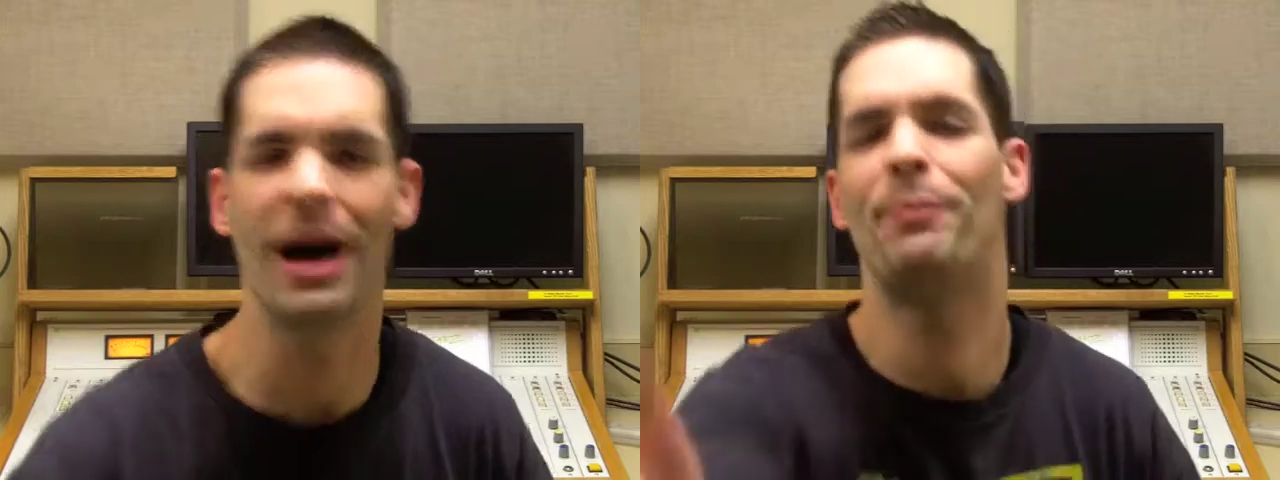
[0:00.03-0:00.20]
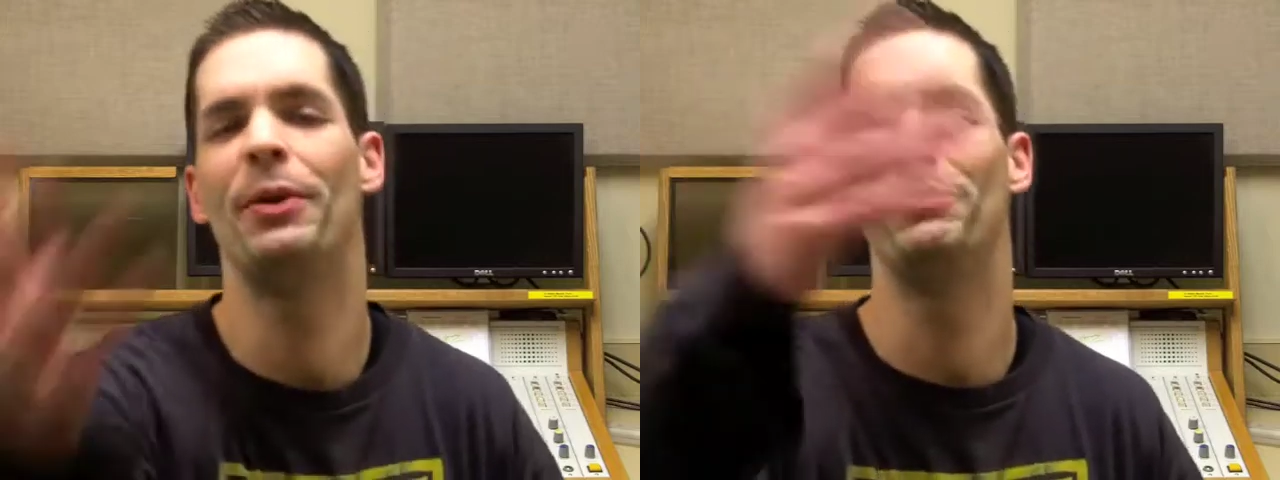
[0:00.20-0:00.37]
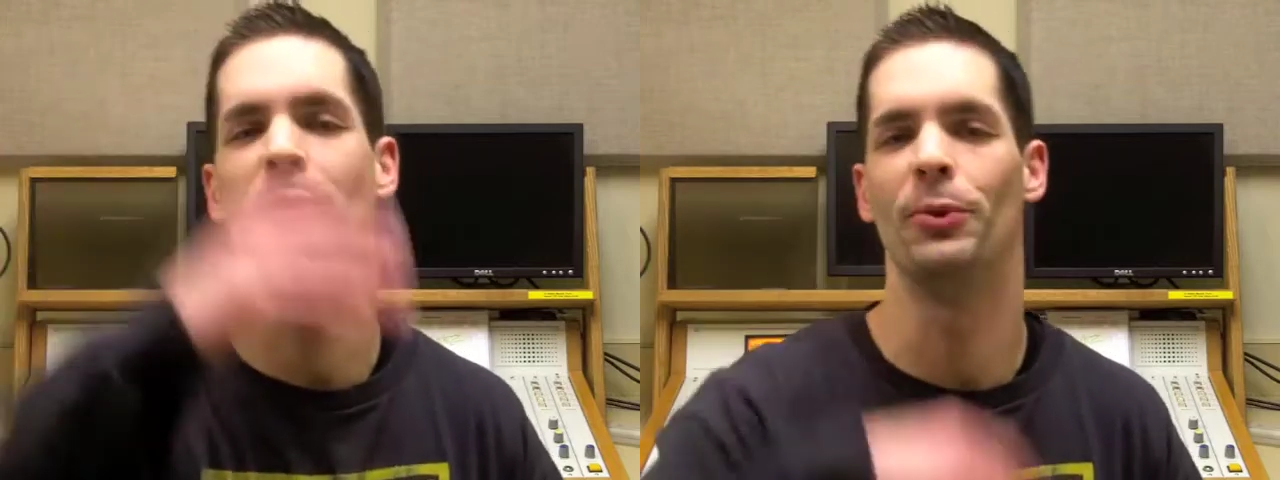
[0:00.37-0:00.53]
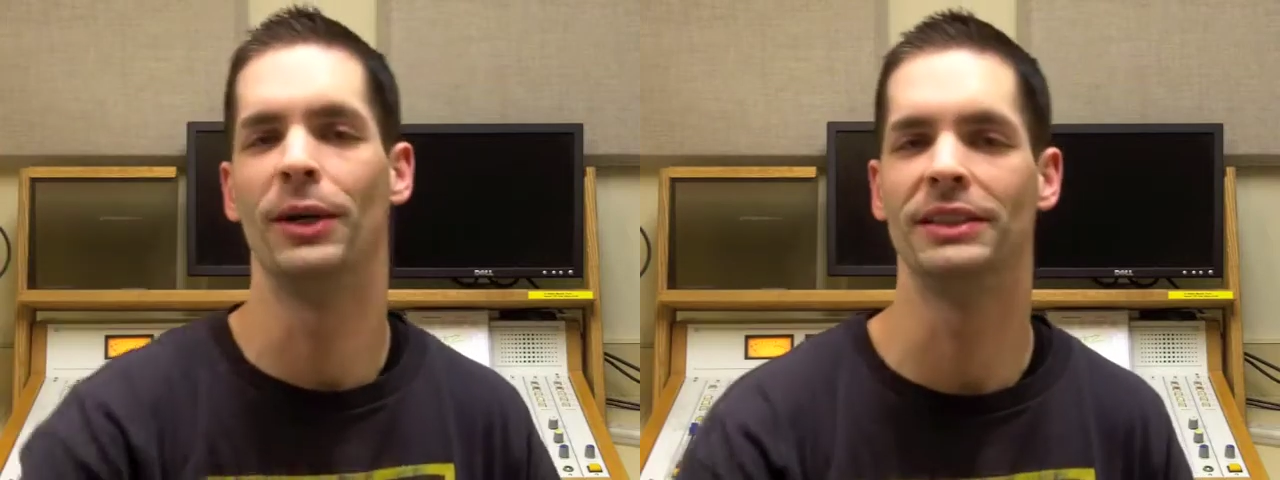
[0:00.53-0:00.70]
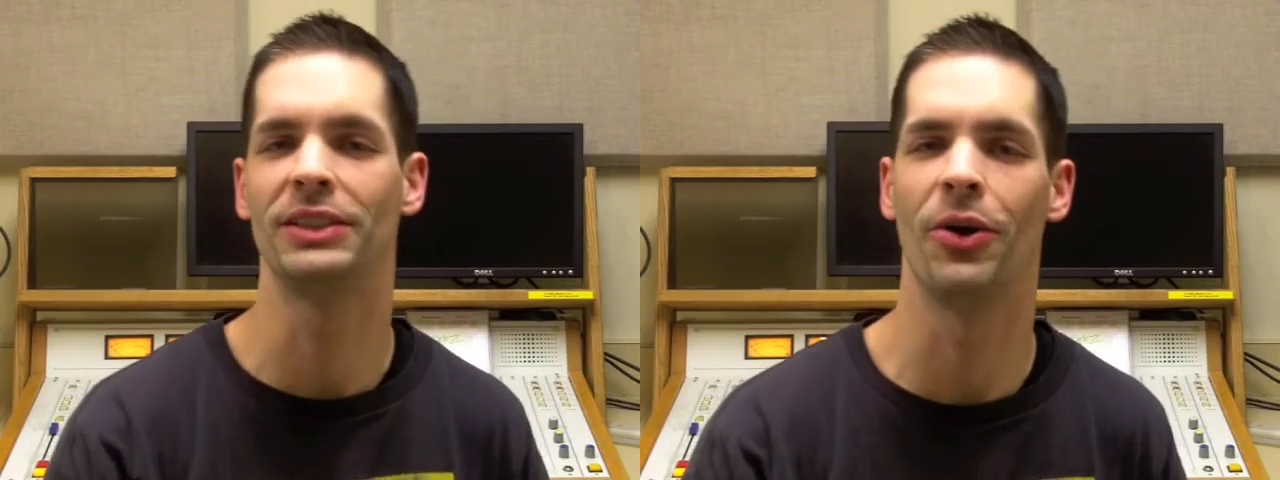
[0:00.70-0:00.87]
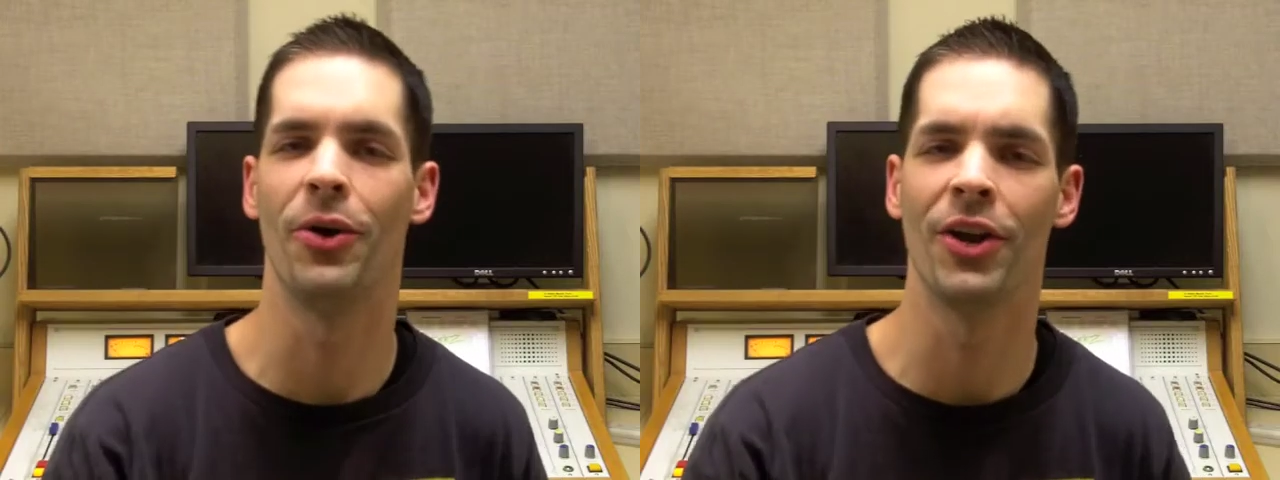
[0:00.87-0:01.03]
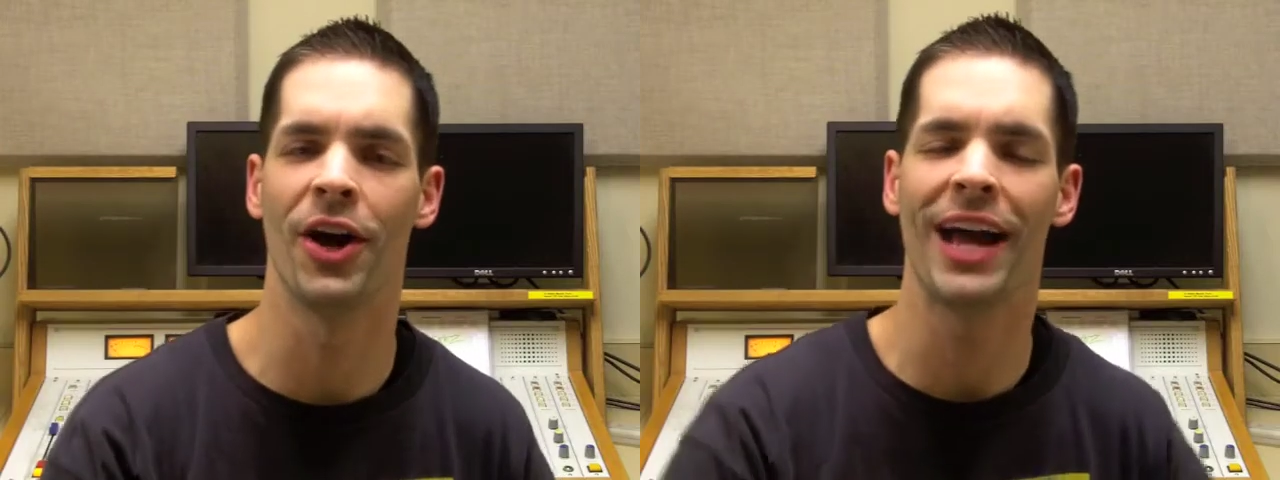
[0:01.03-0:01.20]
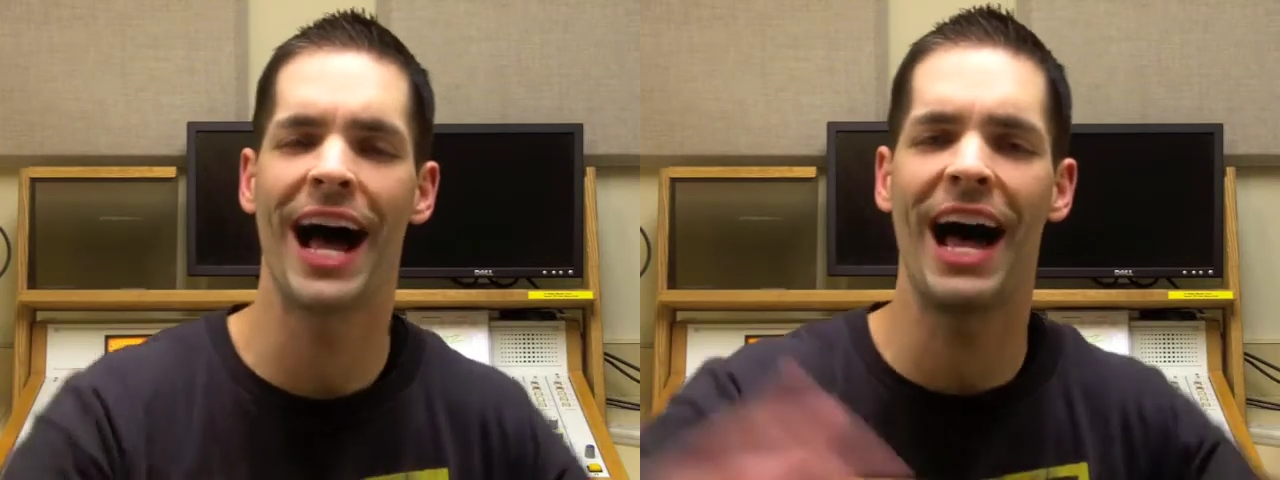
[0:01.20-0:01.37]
My people, what's going on?